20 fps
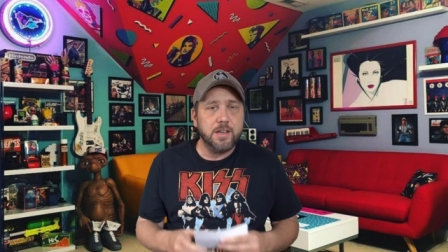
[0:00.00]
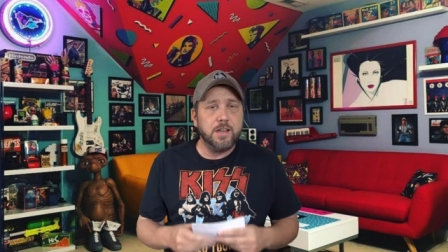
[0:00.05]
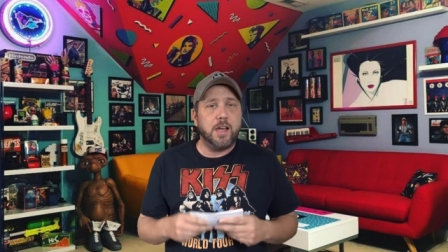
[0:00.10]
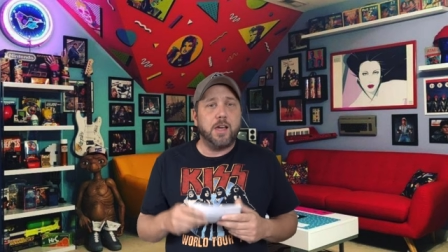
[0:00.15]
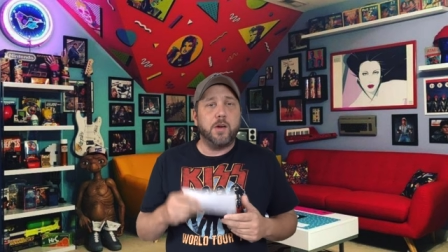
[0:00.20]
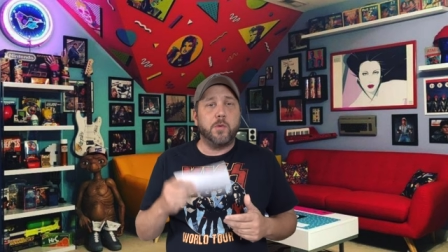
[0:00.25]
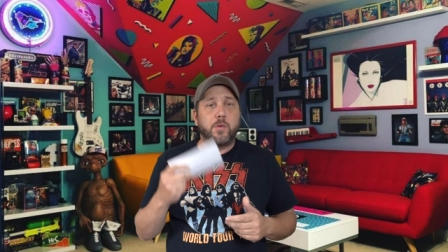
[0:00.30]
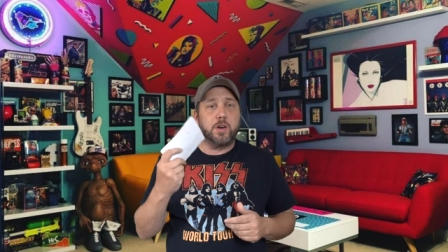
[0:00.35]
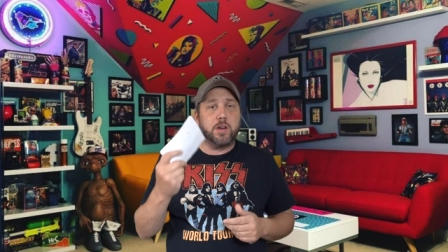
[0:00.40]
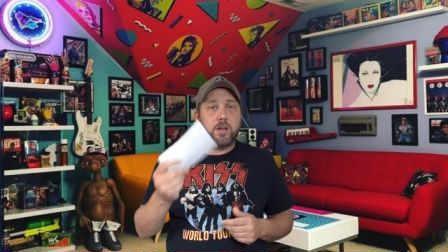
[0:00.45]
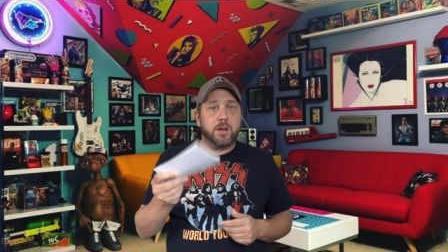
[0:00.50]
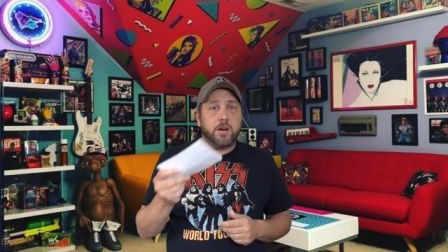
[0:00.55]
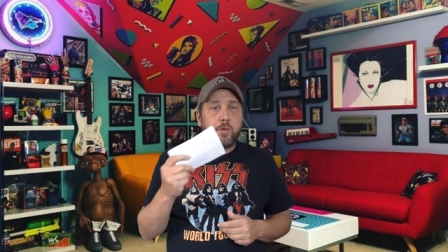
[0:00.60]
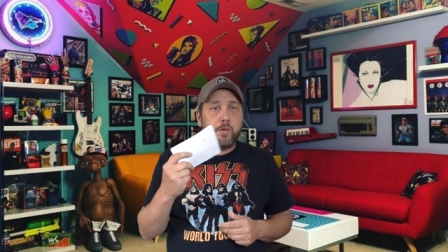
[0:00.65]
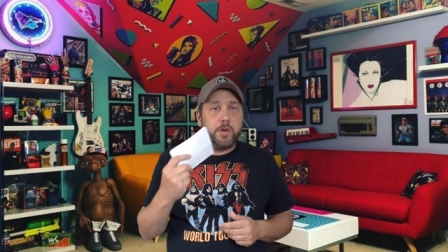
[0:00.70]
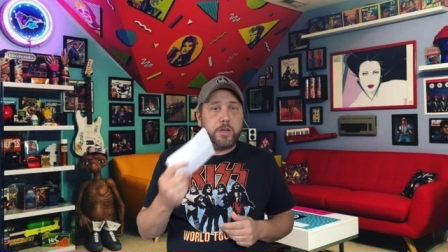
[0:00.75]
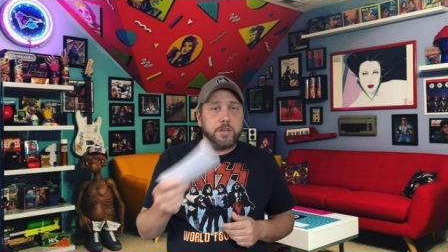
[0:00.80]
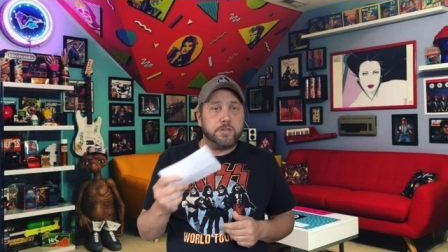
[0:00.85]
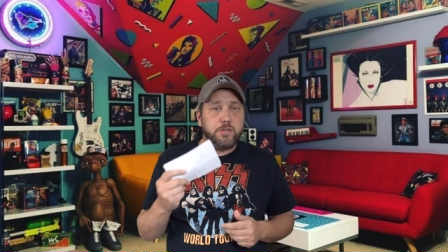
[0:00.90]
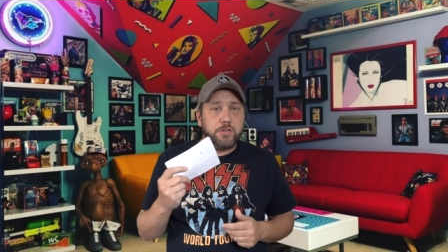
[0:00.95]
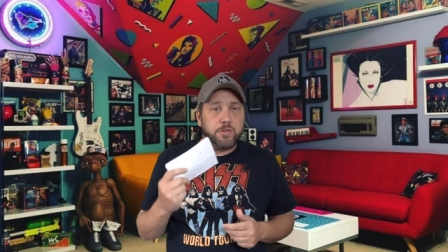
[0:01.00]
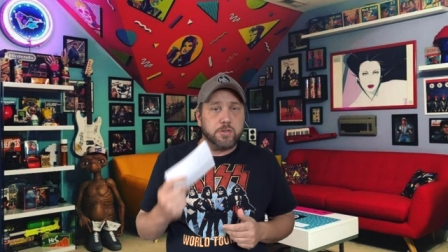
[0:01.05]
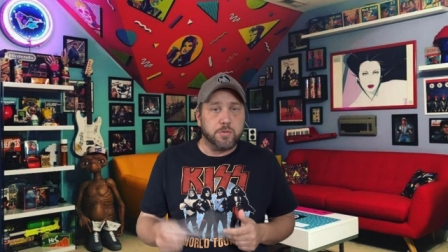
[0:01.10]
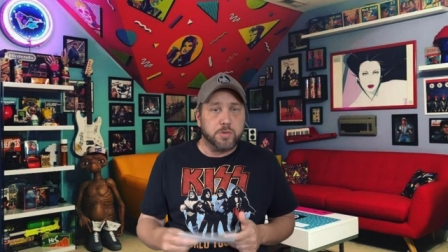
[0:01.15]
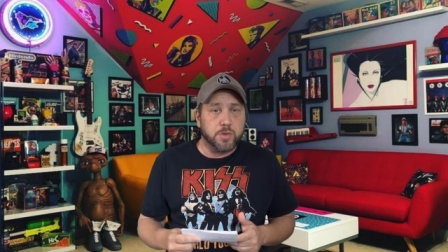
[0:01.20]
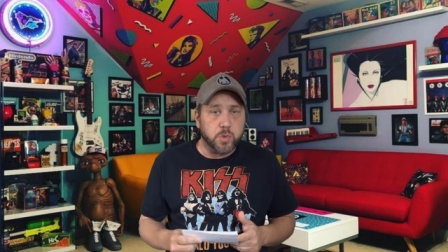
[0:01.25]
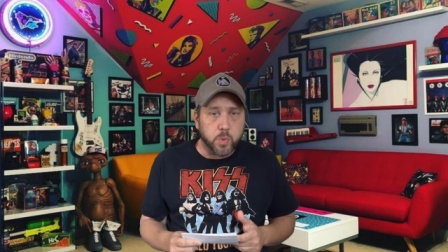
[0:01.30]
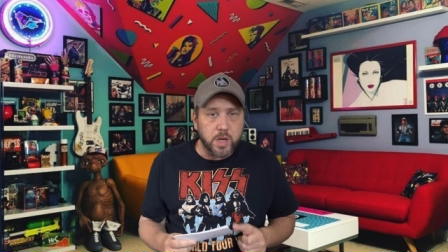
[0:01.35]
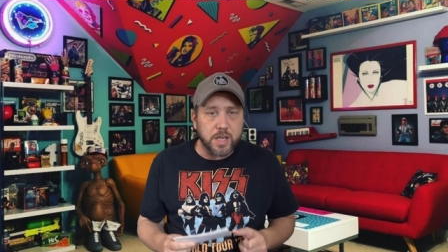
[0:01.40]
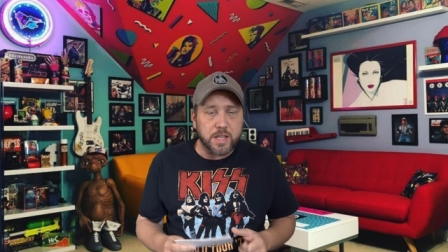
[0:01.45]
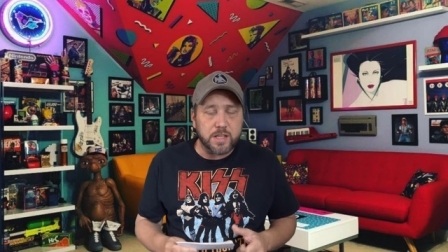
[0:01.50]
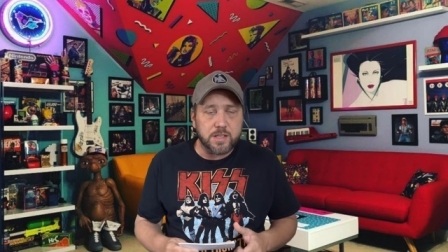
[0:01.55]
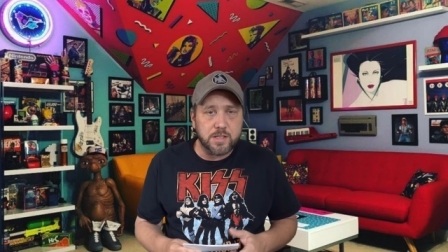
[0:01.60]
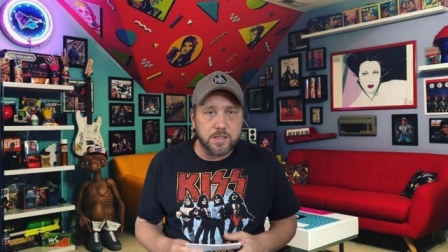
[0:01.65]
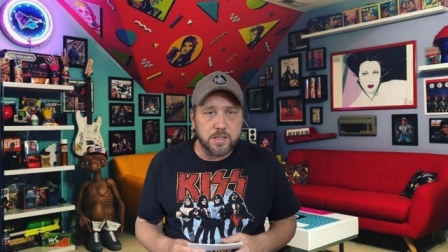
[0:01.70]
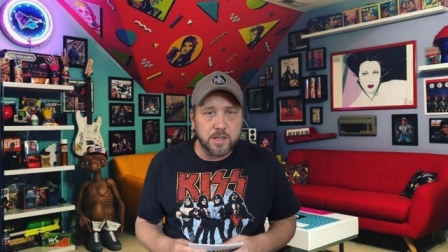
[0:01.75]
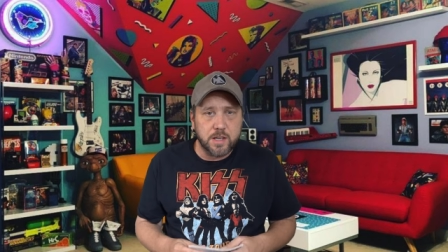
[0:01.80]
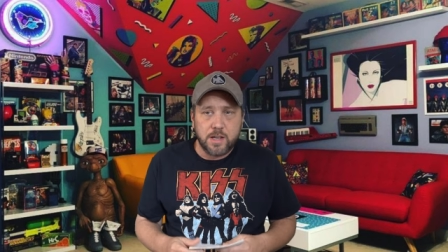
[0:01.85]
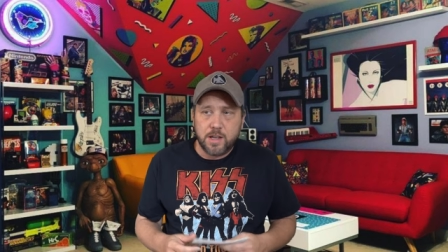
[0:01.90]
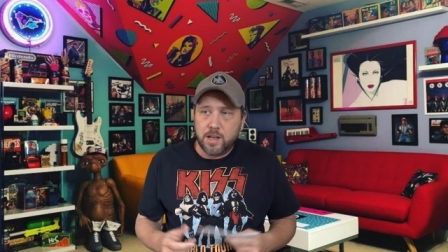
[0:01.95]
and we're going to read you some tweets.